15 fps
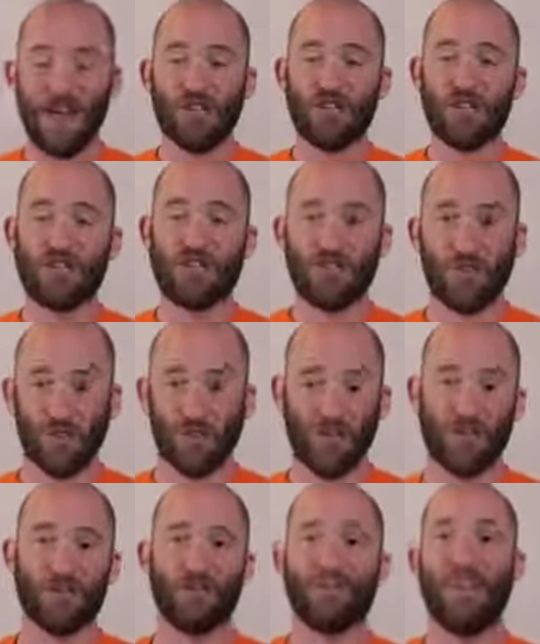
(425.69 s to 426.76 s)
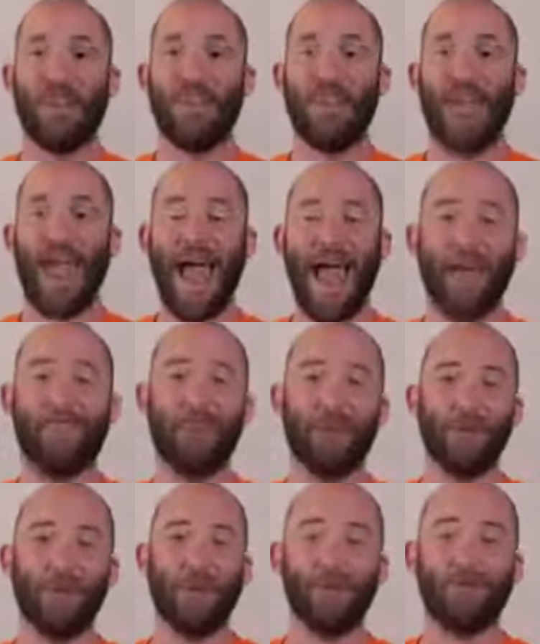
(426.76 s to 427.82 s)
Servers, they have to
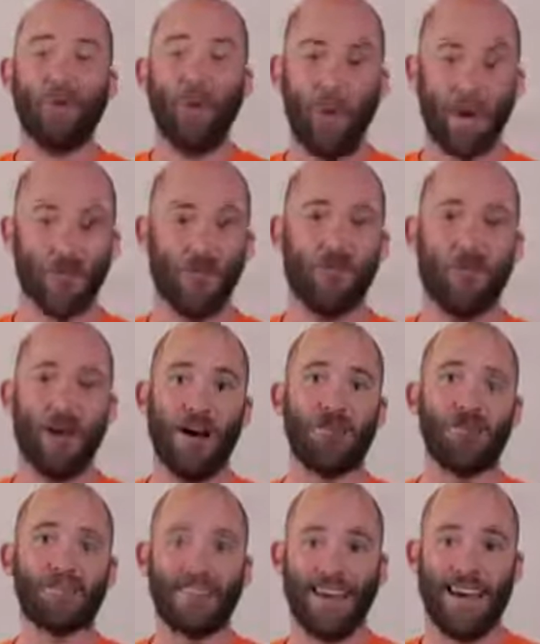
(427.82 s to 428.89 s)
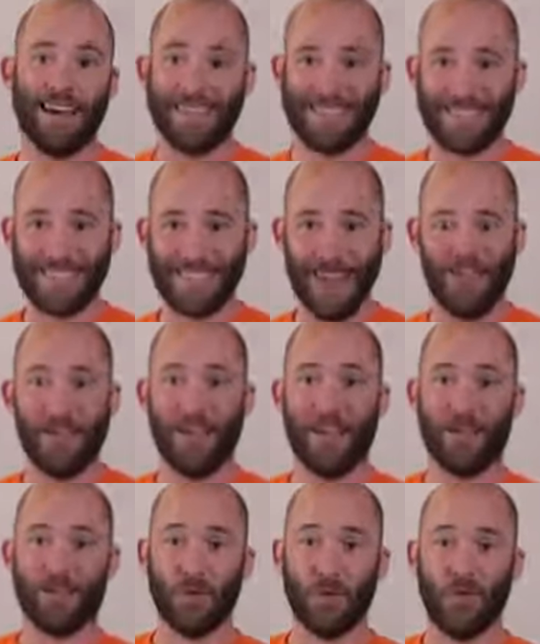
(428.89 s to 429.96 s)
be up 24 hours a day, 7
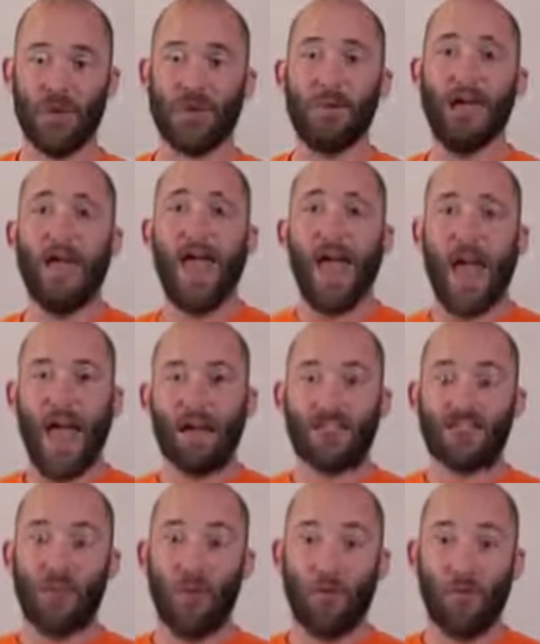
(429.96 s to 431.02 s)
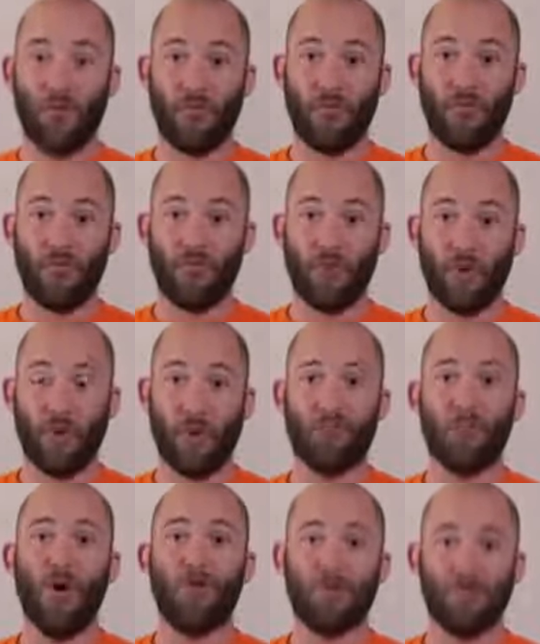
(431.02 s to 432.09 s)
days a week. And so
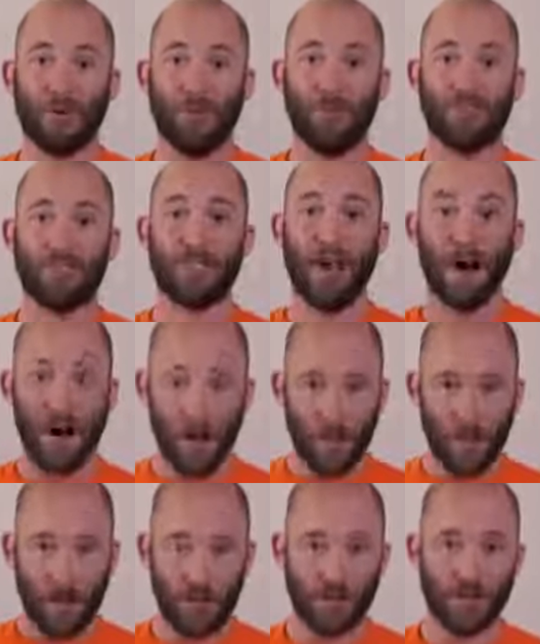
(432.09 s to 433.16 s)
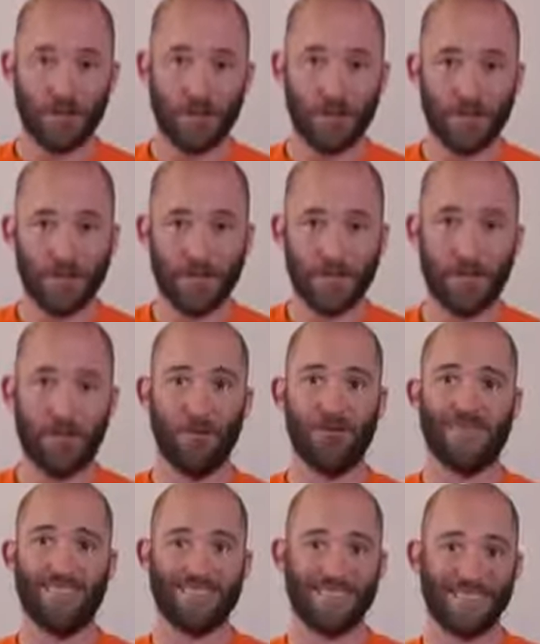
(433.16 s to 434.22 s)
when most people talk about servers, when you
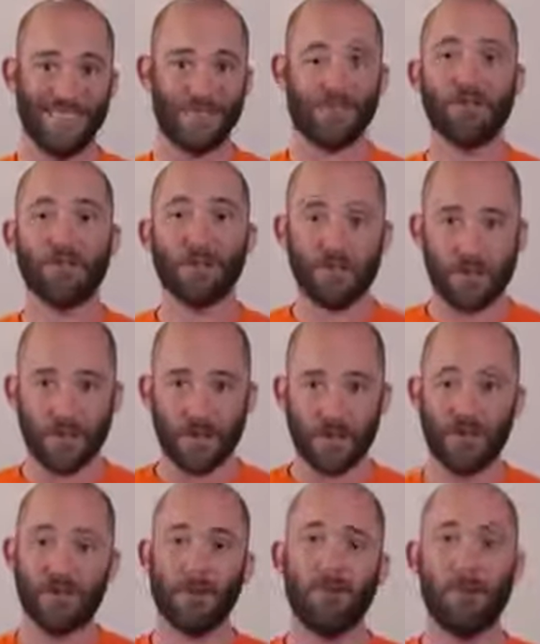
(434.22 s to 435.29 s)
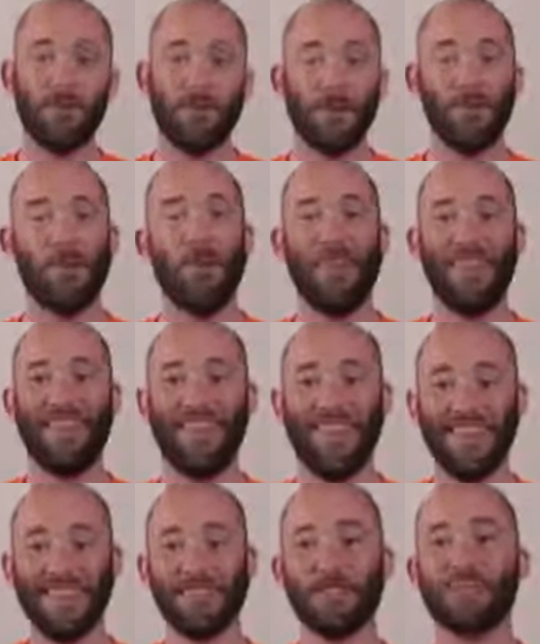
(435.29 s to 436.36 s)
discuss servers with most people,
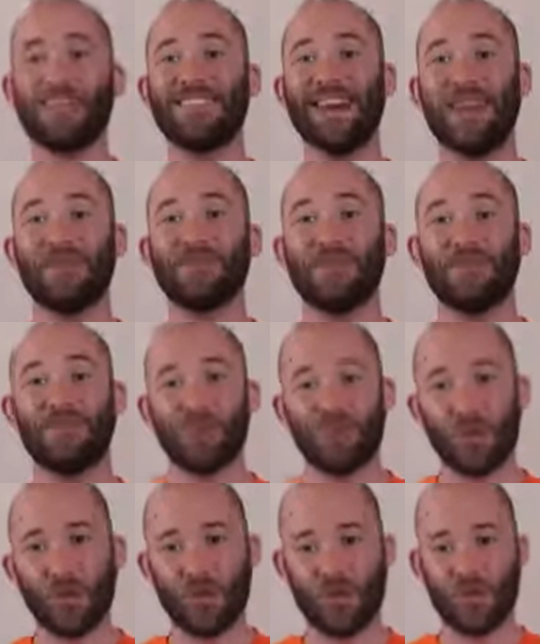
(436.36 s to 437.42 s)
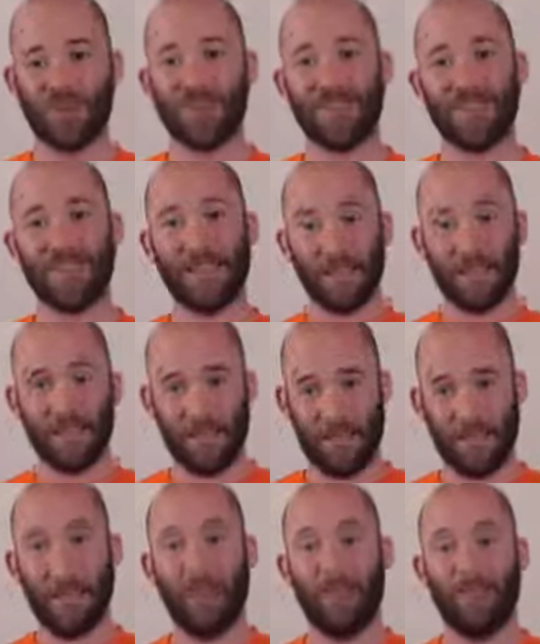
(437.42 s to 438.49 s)
these are the types of servers that they're going
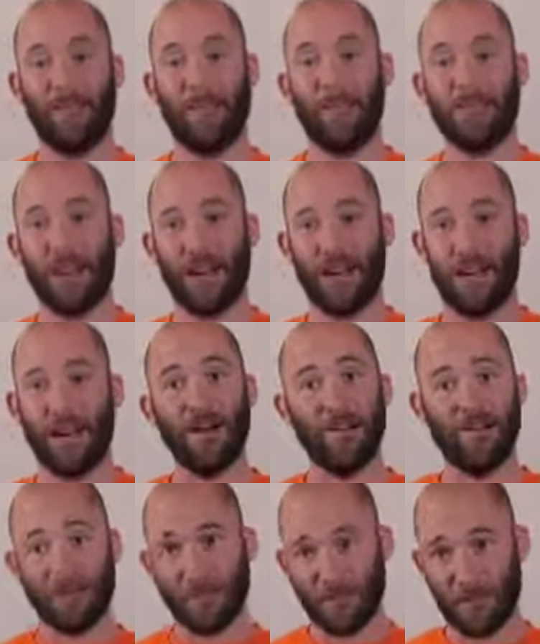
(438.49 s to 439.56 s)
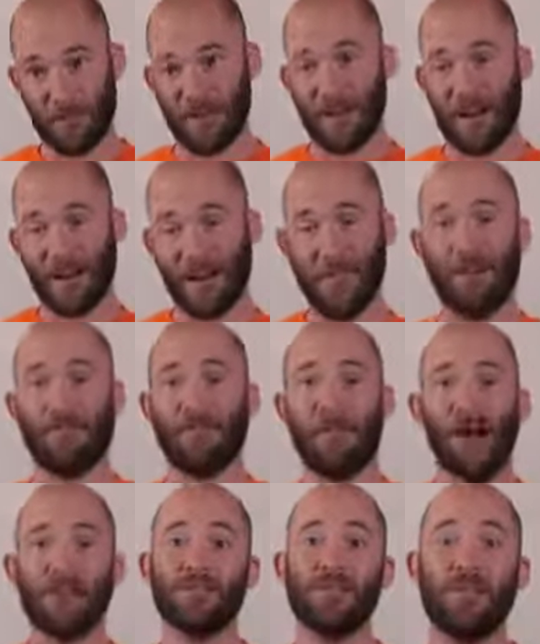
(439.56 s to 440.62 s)
to be talking about. They're going to be talking about
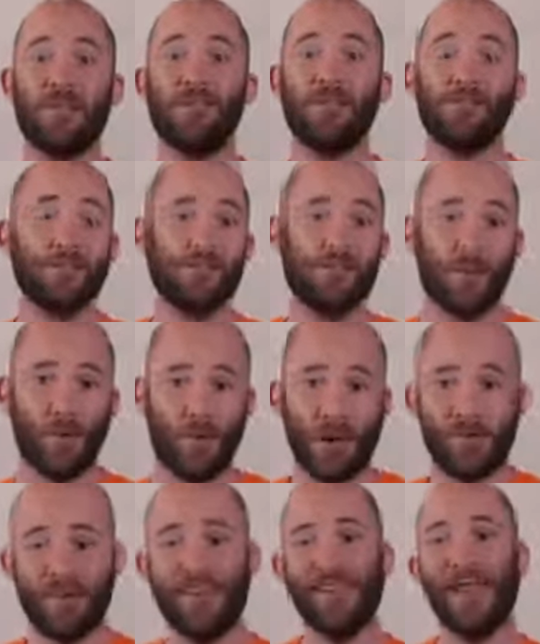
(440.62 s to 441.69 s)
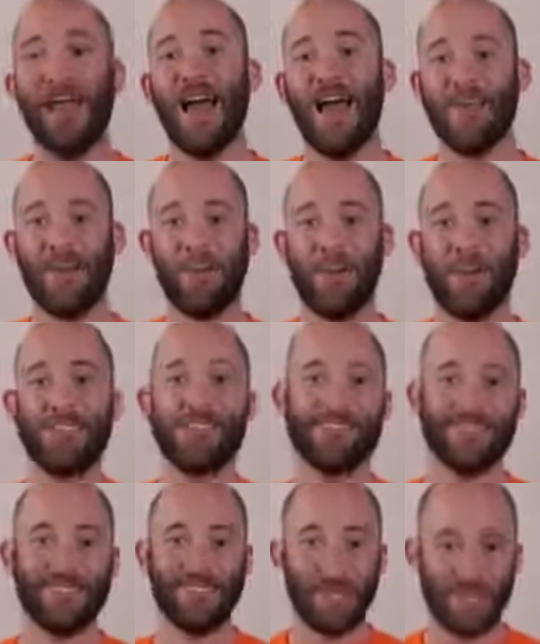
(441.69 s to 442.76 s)
rock solid pieces of equipment that
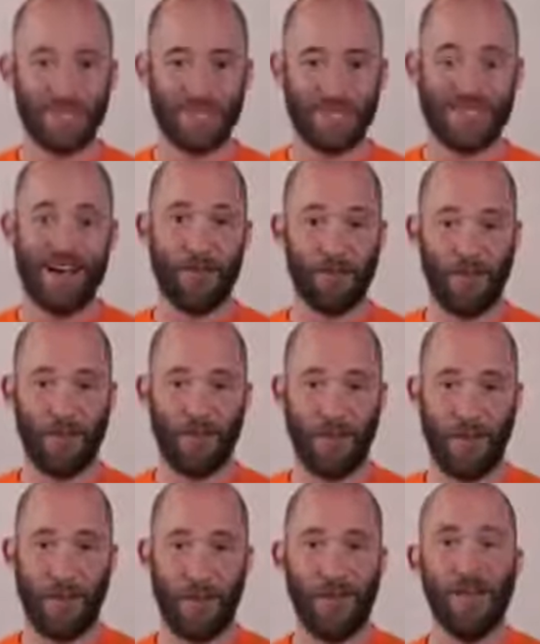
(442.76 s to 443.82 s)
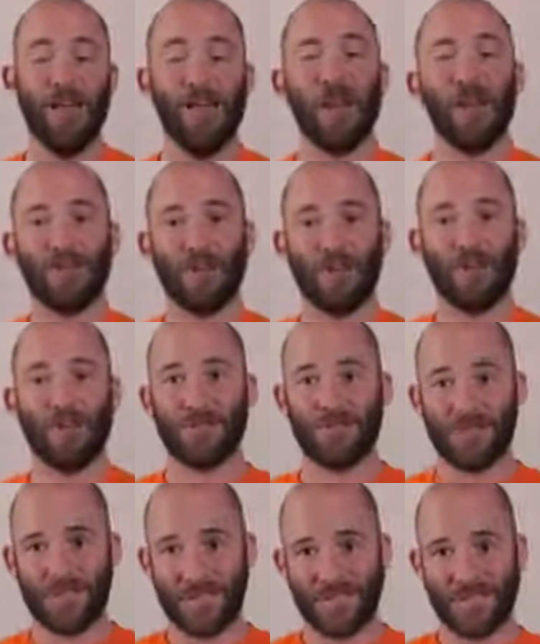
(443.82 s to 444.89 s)
basically should never fail. So
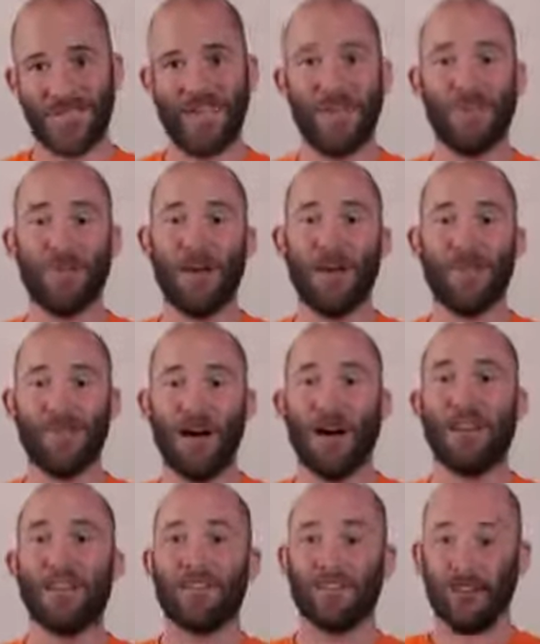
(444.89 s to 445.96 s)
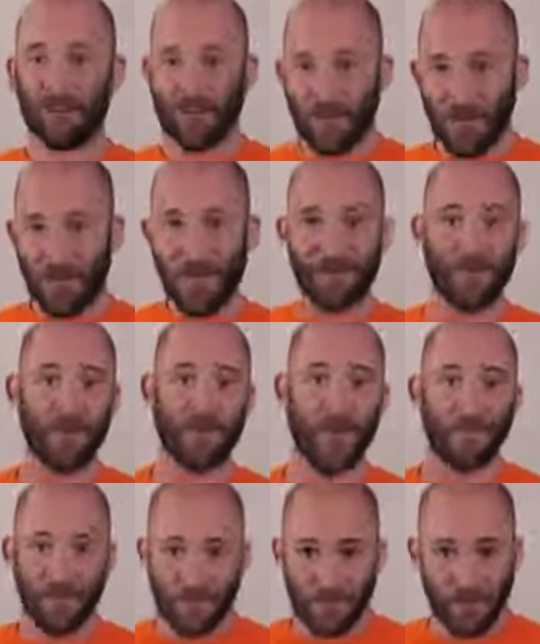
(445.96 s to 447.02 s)
just keep that in mind. There are two different
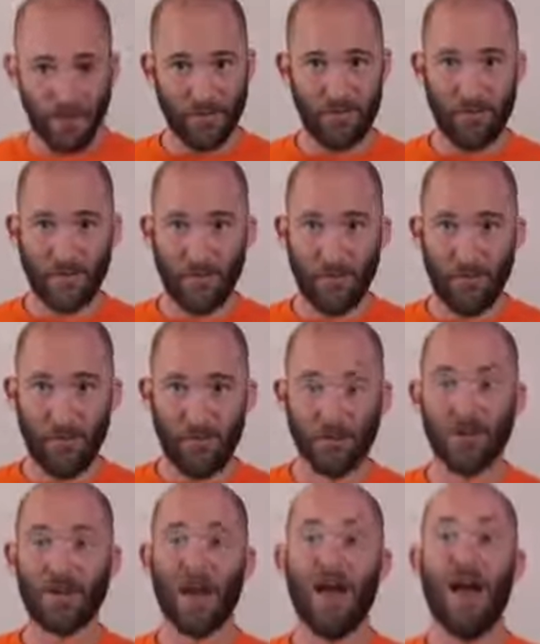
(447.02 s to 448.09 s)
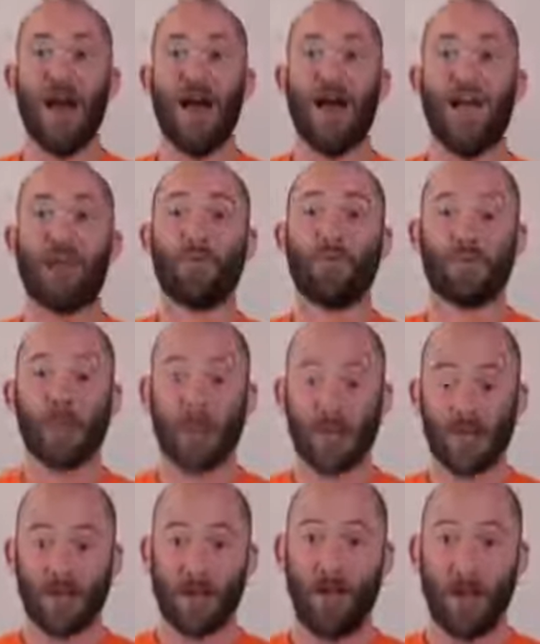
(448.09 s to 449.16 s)
types of servers in the world, and we're going
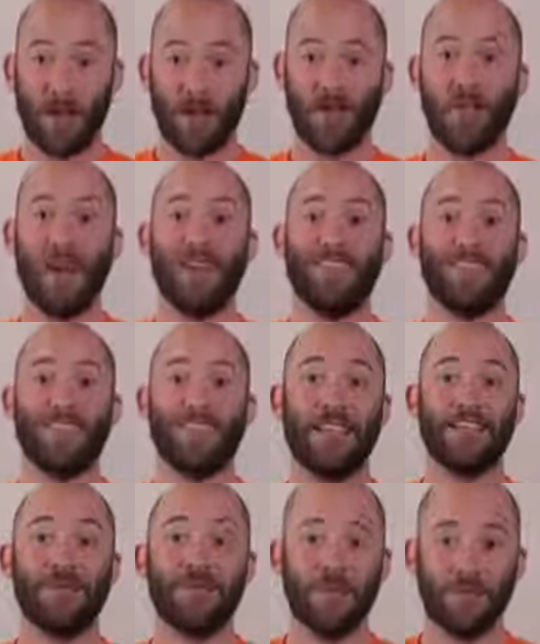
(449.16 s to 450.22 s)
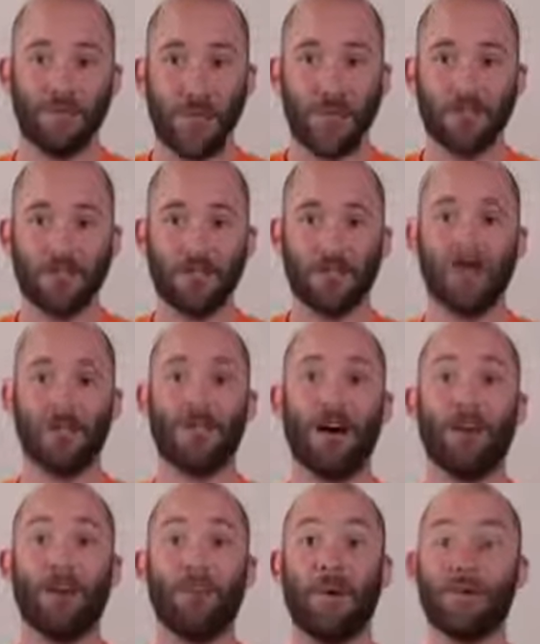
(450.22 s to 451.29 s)
to go into that in these next 2 sections when we
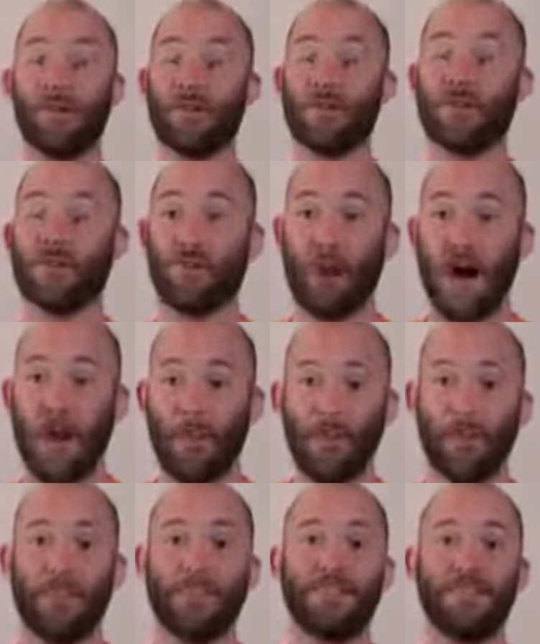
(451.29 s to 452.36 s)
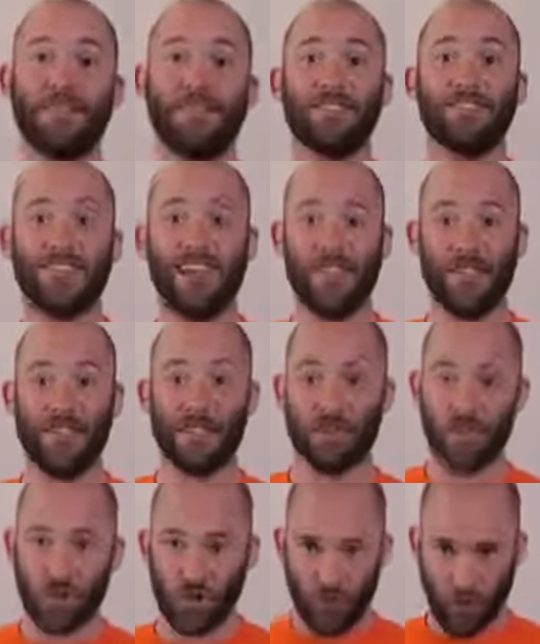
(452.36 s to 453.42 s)
talk about server operating systems and then
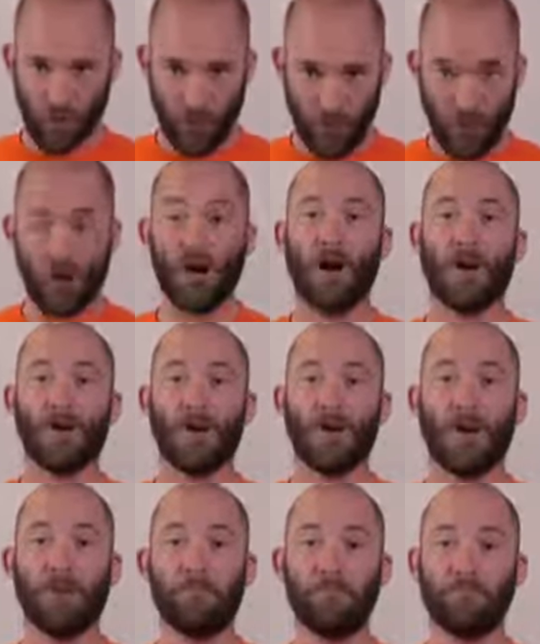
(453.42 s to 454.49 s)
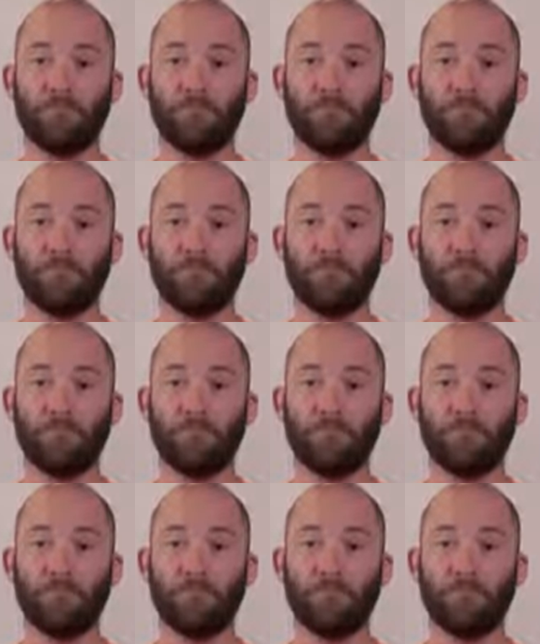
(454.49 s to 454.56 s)
server hardware.